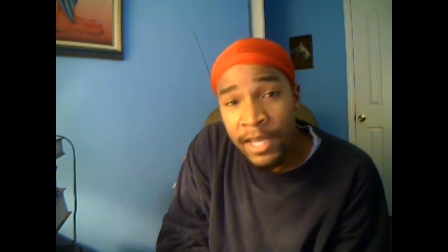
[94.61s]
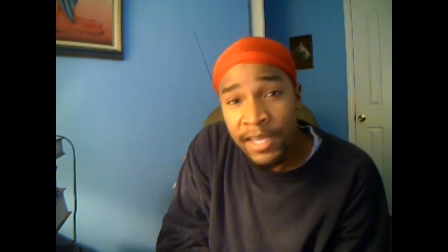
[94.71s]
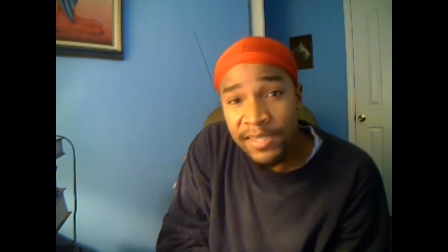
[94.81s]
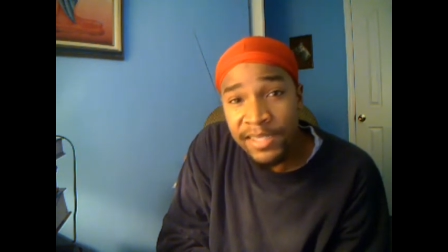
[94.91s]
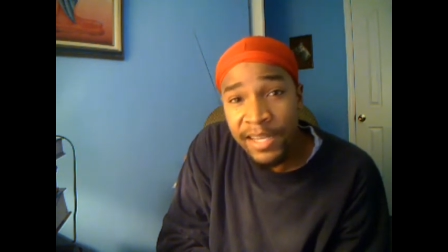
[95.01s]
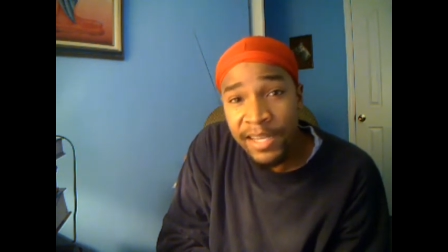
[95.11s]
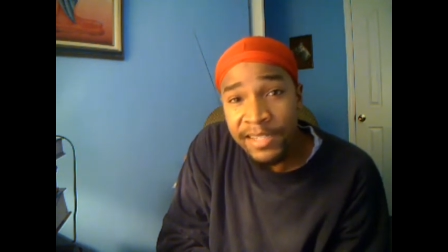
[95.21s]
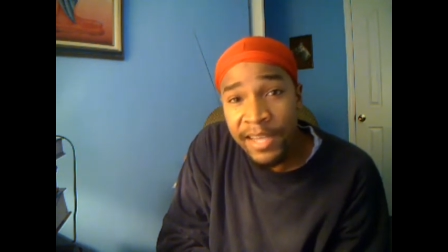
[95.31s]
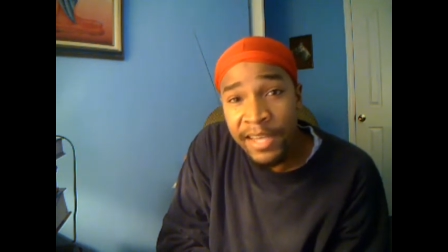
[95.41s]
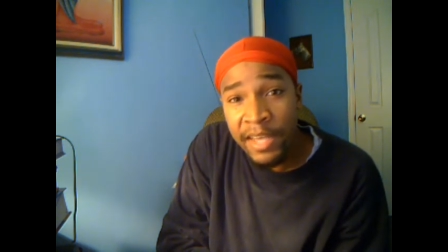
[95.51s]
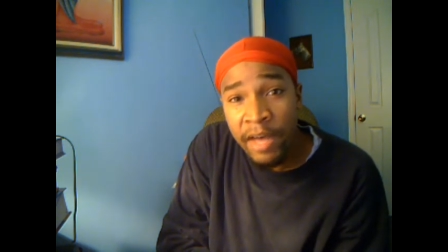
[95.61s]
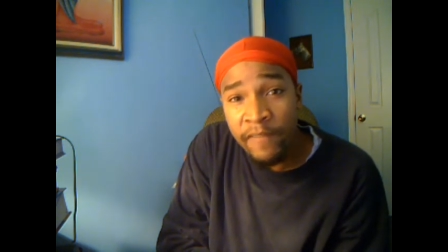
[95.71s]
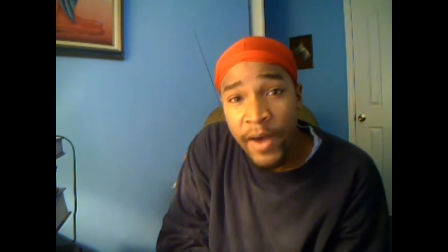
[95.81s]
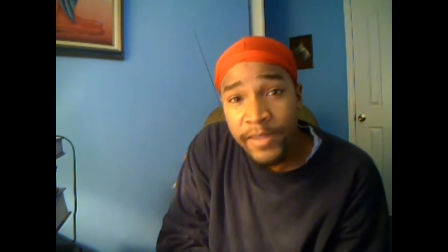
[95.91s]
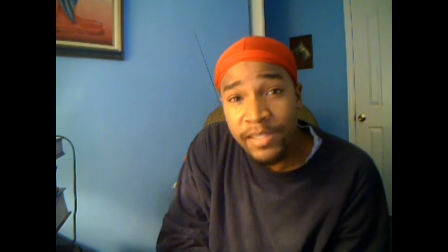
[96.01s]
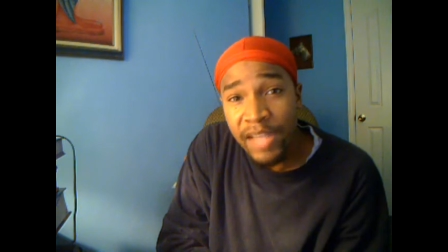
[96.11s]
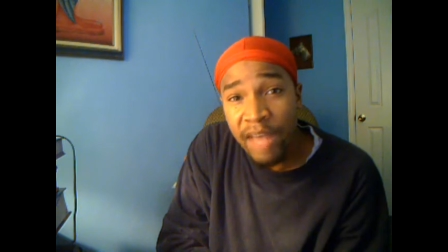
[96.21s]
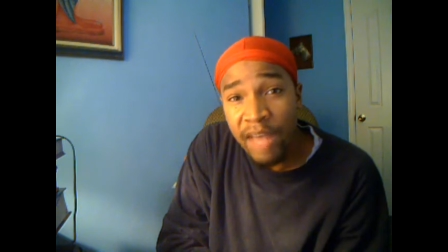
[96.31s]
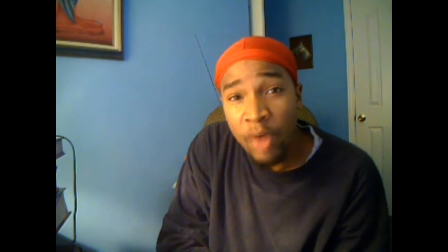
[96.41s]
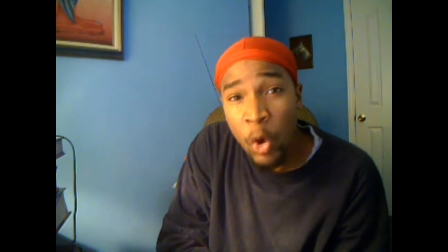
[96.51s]
he says that foxes
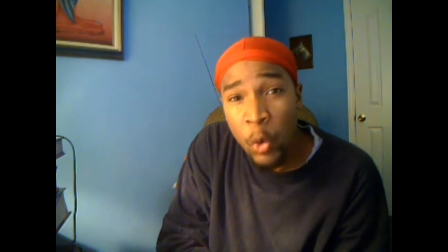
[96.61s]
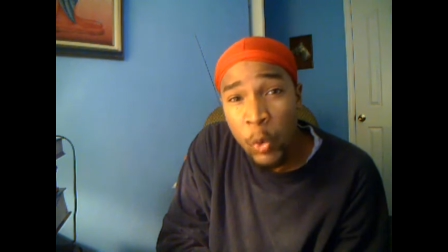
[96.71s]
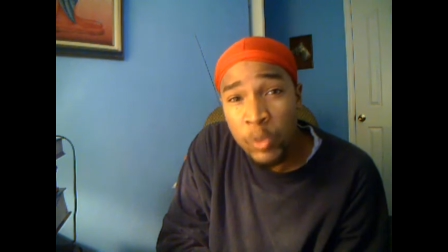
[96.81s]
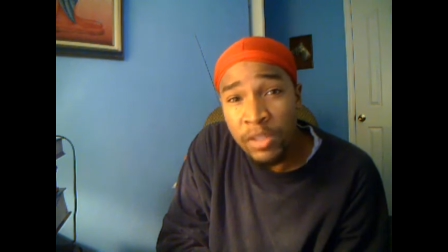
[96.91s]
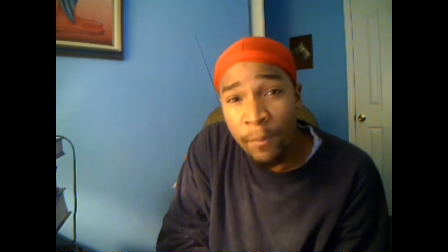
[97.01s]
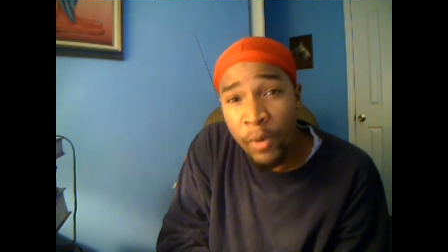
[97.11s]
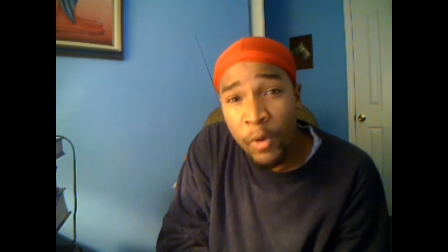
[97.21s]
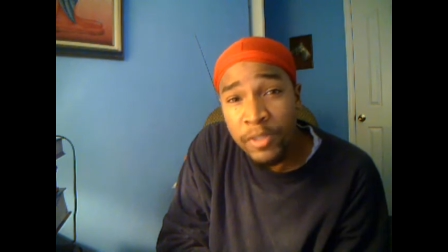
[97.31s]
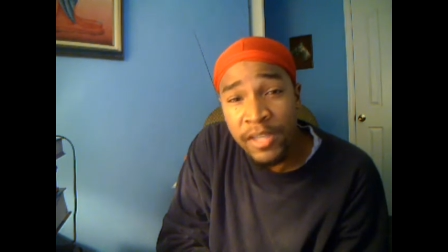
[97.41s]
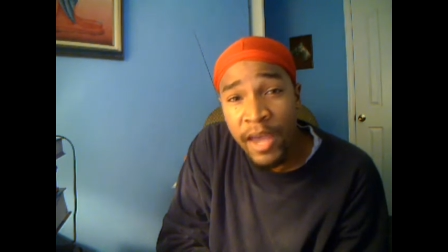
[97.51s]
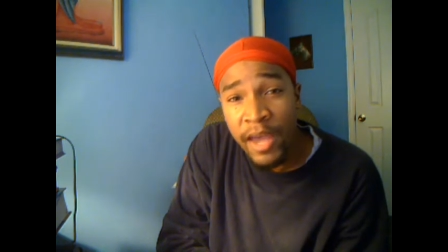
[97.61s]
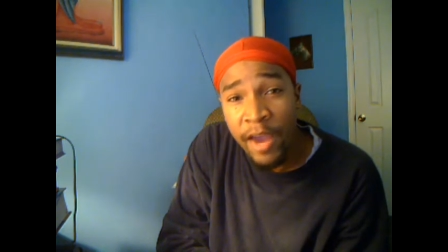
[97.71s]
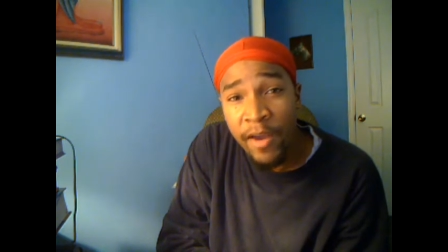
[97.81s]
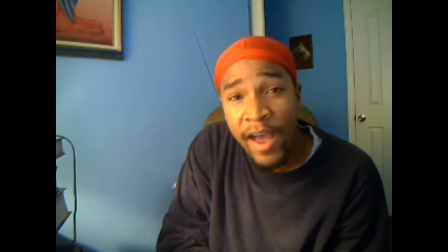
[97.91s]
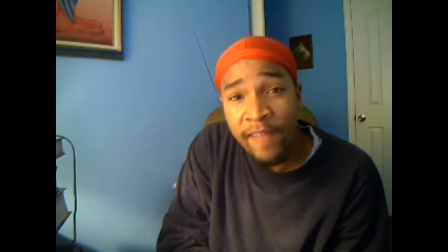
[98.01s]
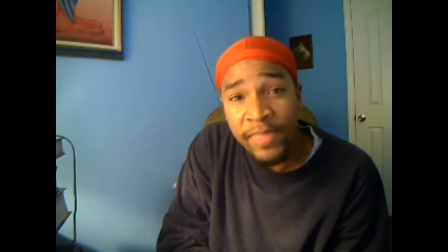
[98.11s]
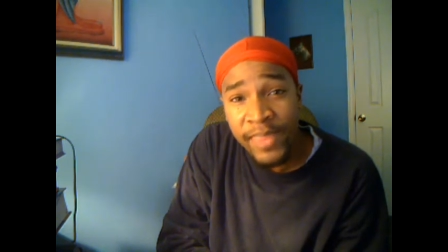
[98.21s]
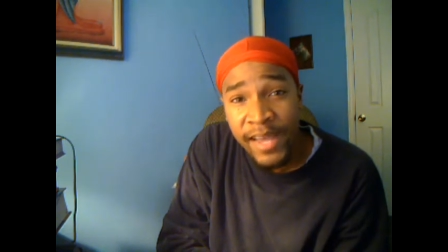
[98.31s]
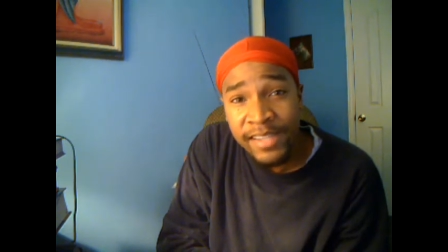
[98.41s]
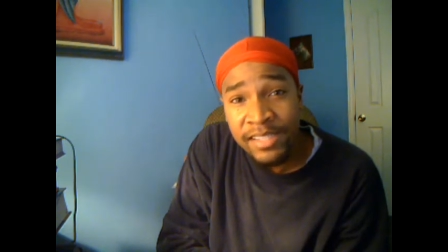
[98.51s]
have holes and birds of the air have
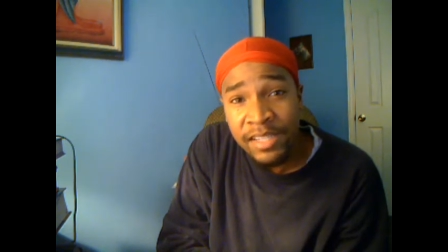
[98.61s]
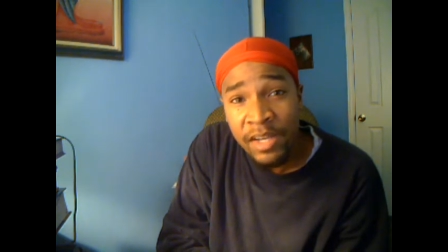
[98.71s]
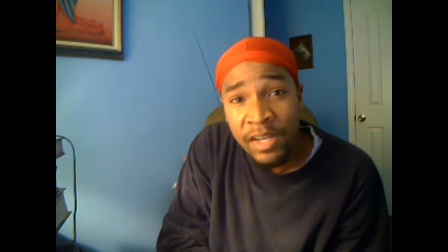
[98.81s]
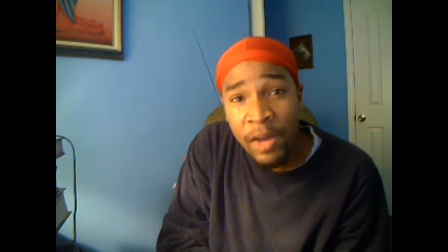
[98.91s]
nests,